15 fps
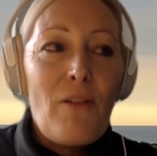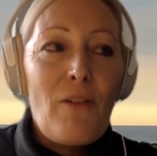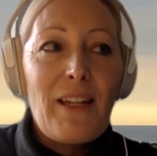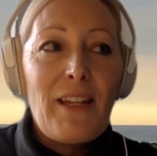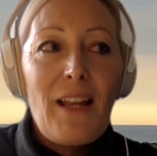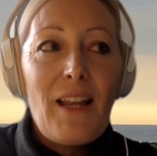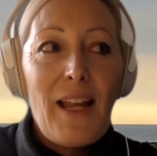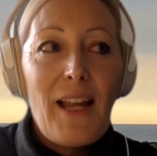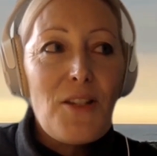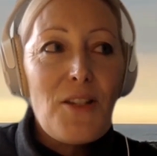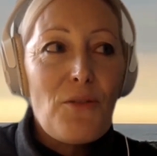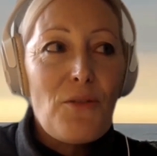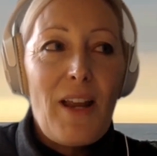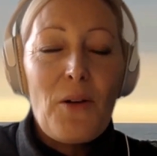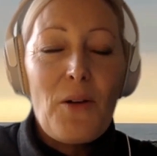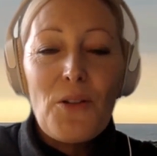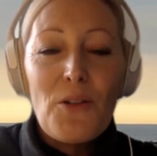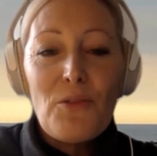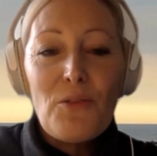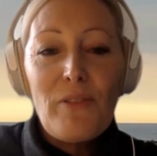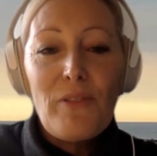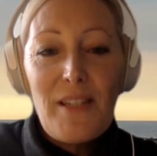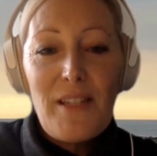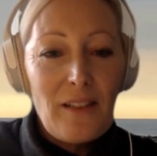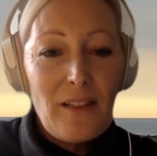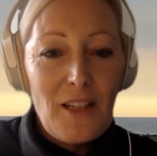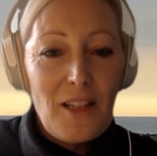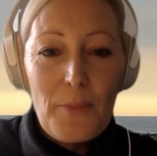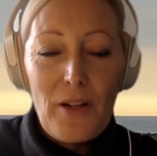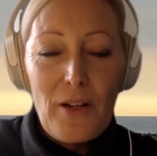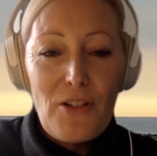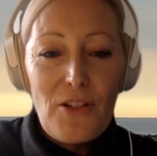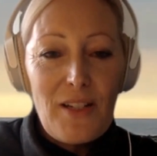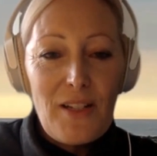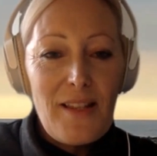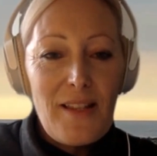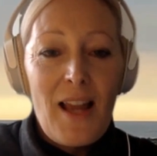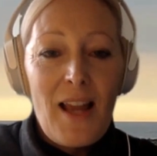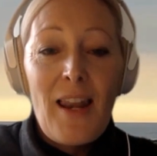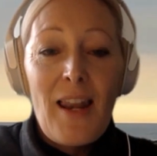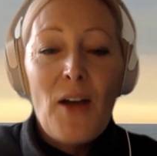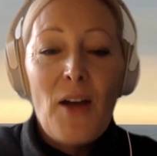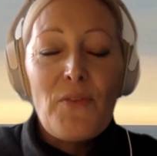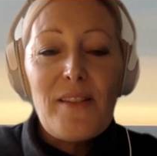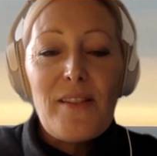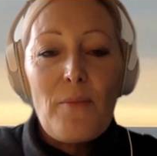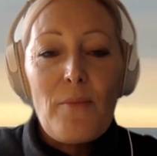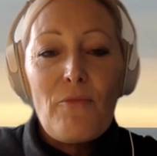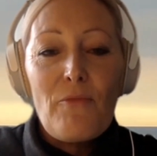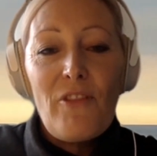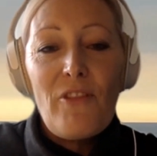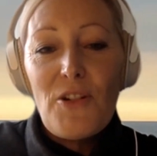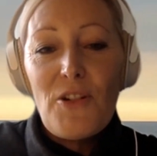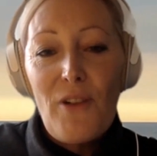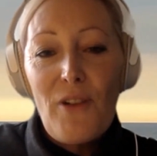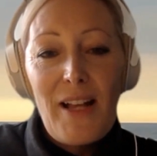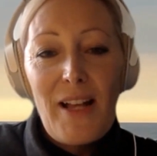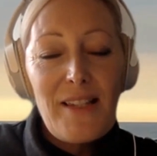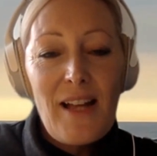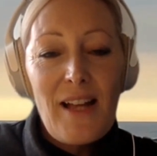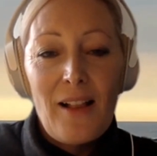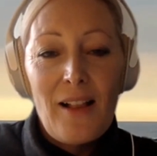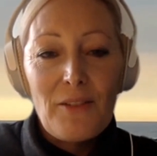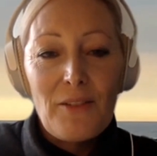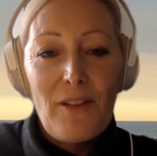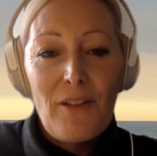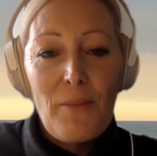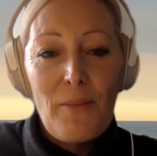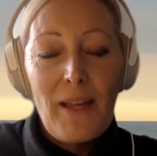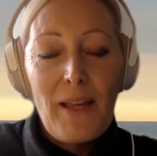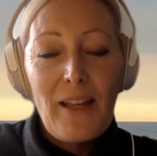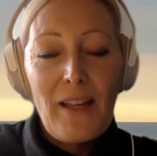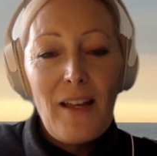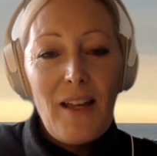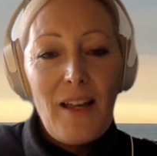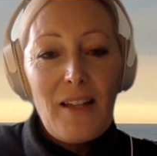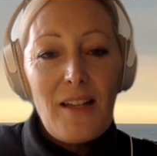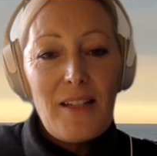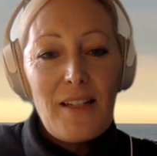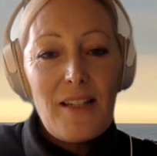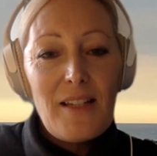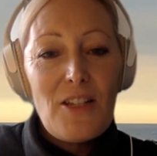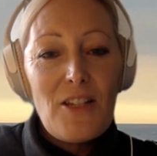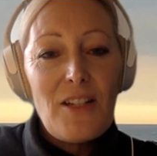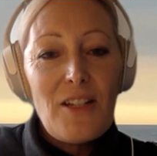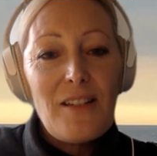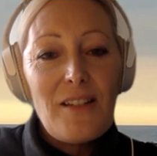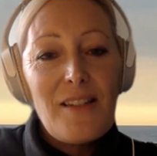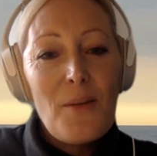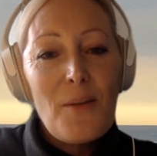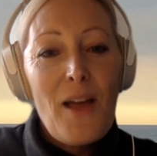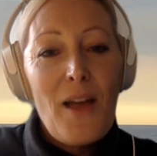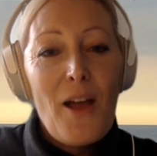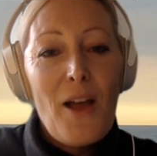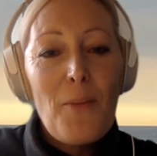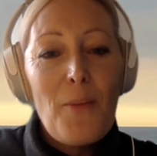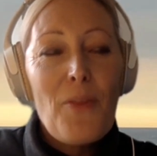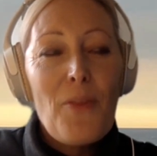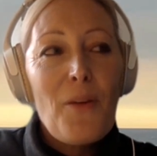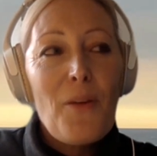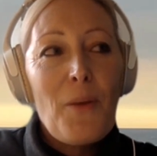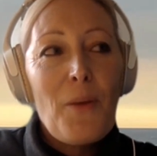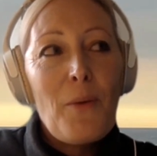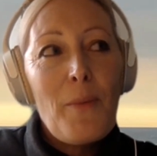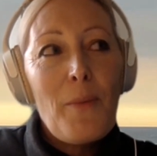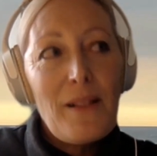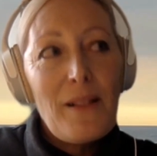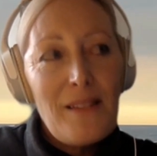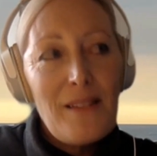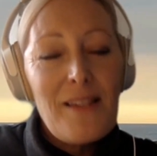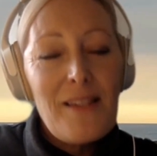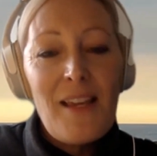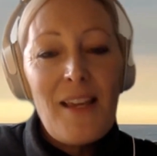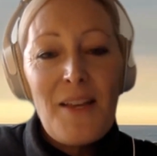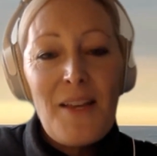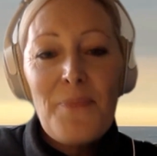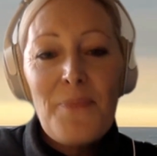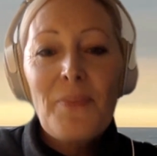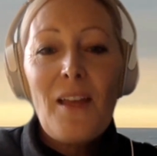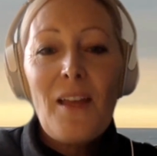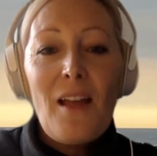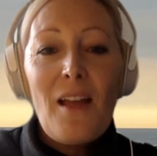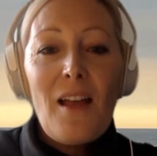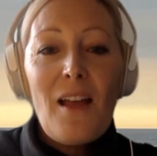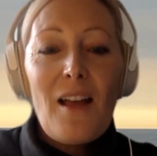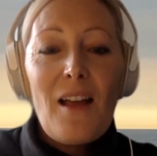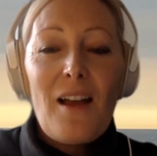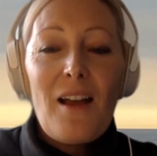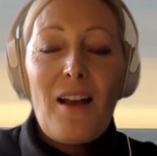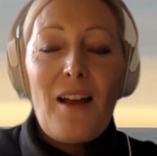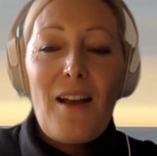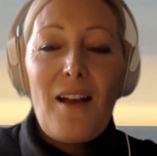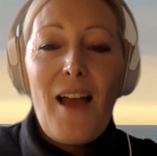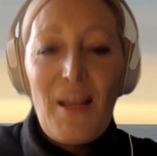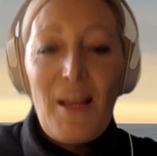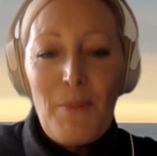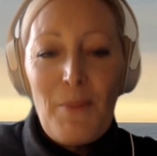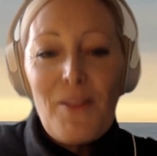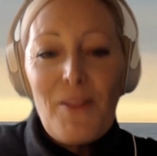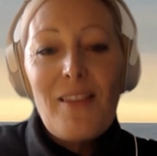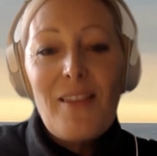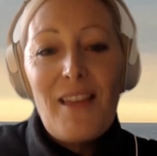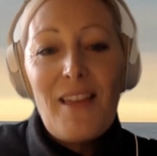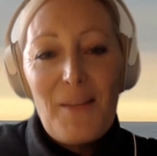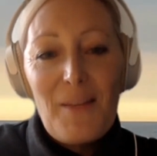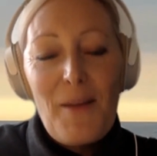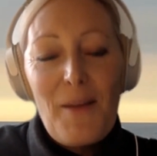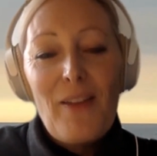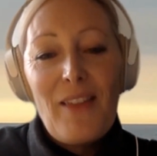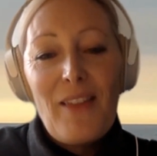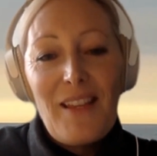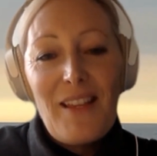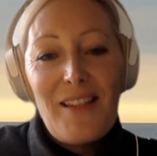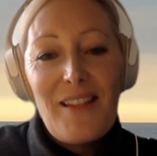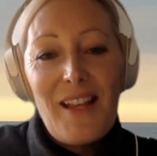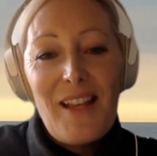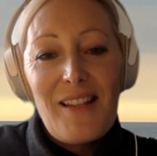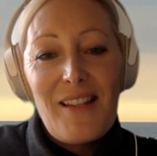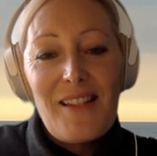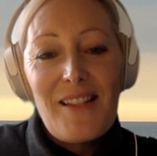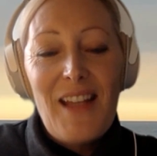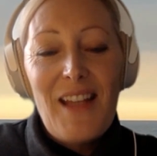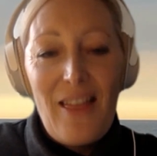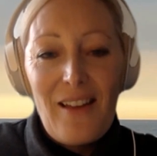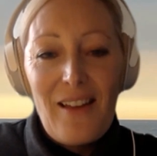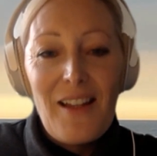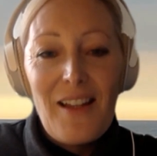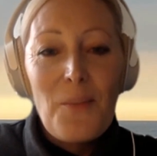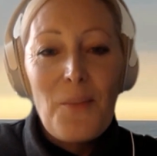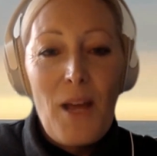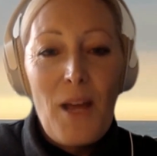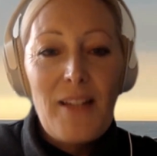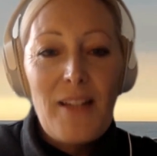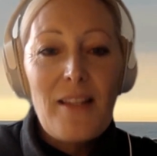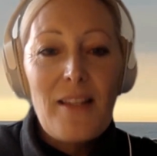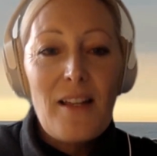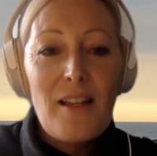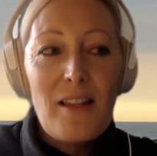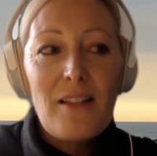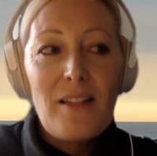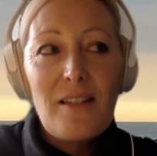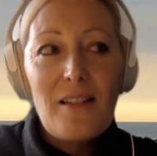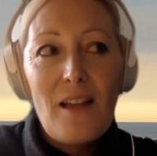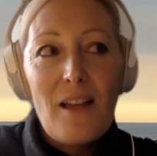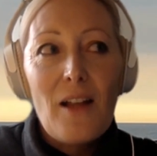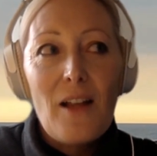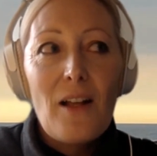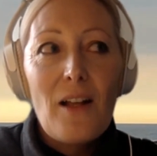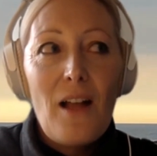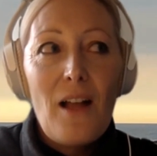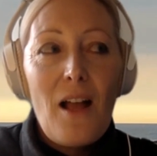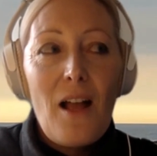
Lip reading: regulatory or juridical approaches that allow for some redress to algorithmic decisions? So I hope that we will build a team able to think about these things together in ways that